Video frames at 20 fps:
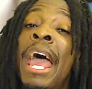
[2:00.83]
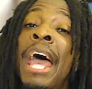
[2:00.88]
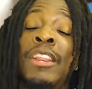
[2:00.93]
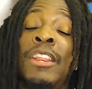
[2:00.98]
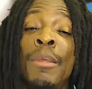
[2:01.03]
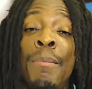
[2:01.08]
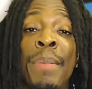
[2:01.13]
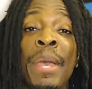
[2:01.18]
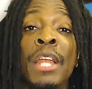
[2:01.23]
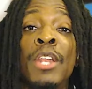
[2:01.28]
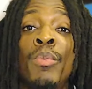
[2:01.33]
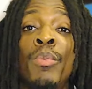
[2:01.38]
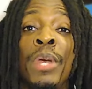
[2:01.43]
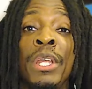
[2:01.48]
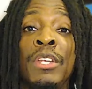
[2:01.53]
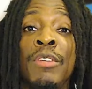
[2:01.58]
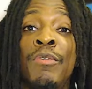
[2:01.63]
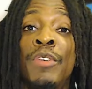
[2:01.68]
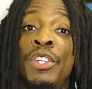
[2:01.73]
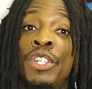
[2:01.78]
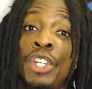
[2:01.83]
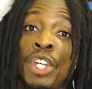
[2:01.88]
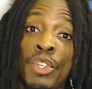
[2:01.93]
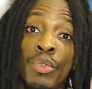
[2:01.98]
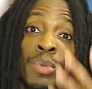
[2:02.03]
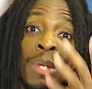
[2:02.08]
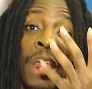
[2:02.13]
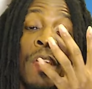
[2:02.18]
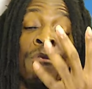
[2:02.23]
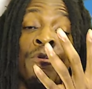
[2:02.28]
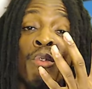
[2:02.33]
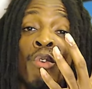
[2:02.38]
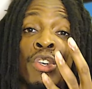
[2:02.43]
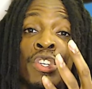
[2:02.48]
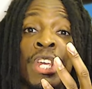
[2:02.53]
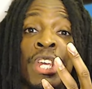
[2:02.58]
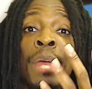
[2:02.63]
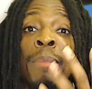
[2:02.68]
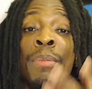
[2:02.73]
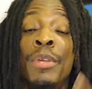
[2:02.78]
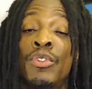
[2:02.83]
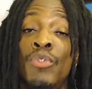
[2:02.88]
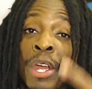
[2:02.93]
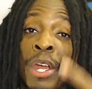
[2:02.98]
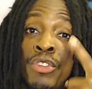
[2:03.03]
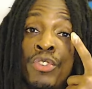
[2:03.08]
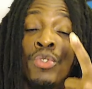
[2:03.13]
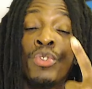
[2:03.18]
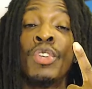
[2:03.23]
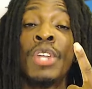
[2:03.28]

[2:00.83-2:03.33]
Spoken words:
at the bantamweight division, because we have four champions, right? Junto